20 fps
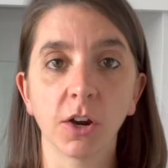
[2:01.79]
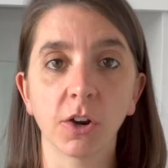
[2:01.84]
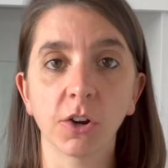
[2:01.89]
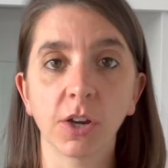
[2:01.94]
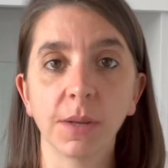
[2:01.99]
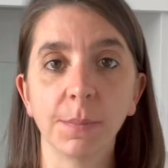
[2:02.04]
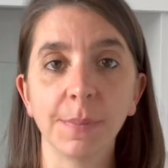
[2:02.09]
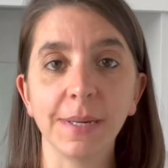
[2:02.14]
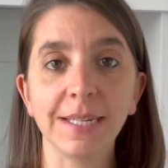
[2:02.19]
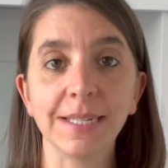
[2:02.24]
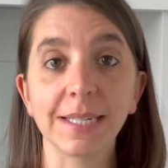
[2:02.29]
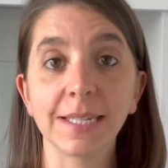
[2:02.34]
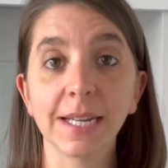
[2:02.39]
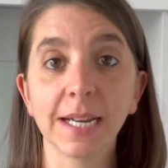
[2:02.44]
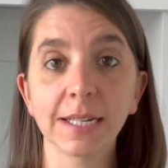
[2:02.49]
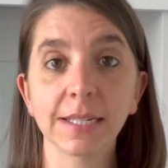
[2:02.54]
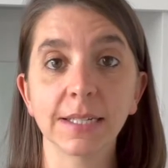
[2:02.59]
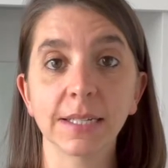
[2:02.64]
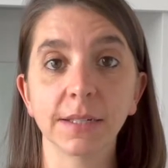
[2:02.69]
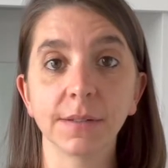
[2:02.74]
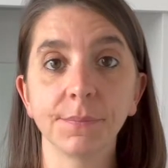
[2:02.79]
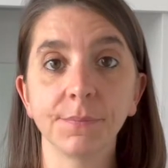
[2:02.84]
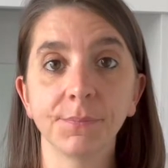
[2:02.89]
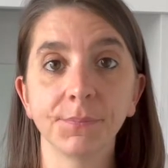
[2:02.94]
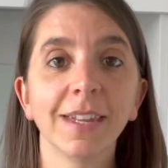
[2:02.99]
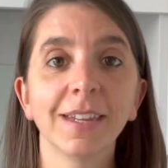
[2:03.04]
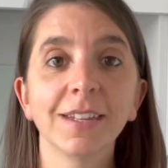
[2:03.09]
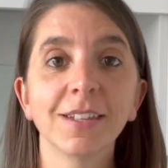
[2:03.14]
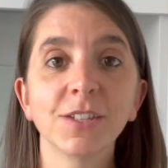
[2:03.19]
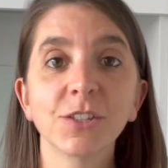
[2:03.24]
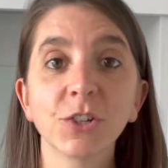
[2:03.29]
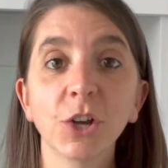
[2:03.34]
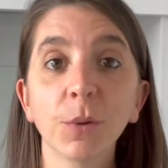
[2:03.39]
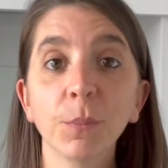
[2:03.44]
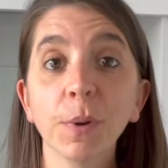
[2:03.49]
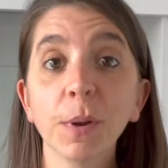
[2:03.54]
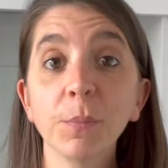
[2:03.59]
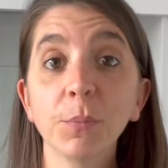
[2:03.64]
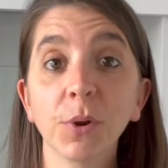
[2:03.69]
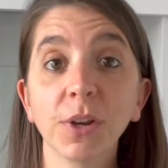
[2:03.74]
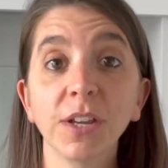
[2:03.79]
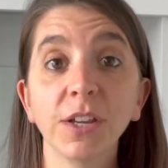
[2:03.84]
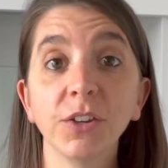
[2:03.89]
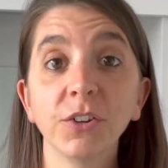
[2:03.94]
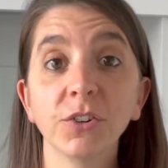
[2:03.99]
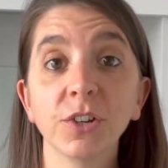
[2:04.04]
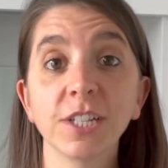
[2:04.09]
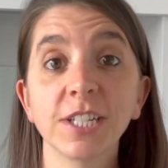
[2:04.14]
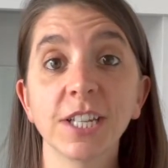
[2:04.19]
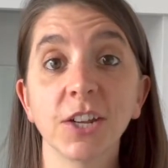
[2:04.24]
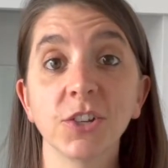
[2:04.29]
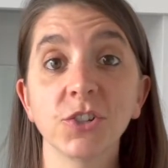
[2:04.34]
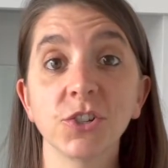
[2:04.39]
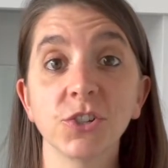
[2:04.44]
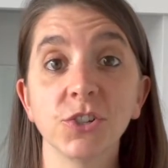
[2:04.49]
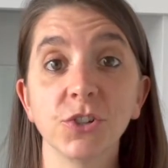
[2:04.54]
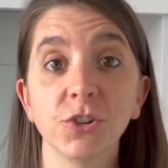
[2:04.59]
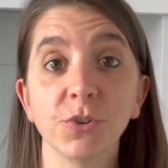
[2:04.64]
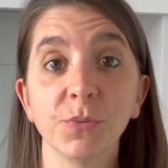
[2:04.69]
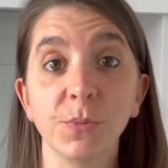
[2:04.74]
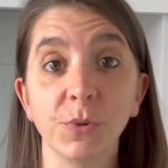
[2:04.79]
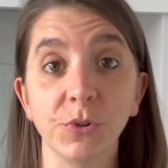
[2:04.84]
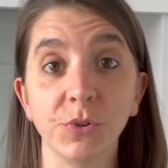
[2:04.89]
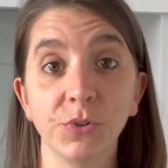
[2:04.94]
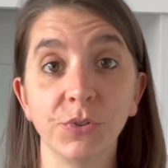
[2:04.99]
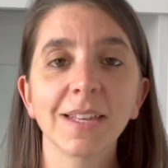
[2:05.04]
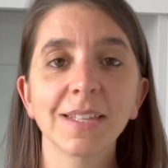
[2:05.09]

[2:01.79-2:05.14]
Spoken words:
can be detected. Start by bringing your attention to your mood.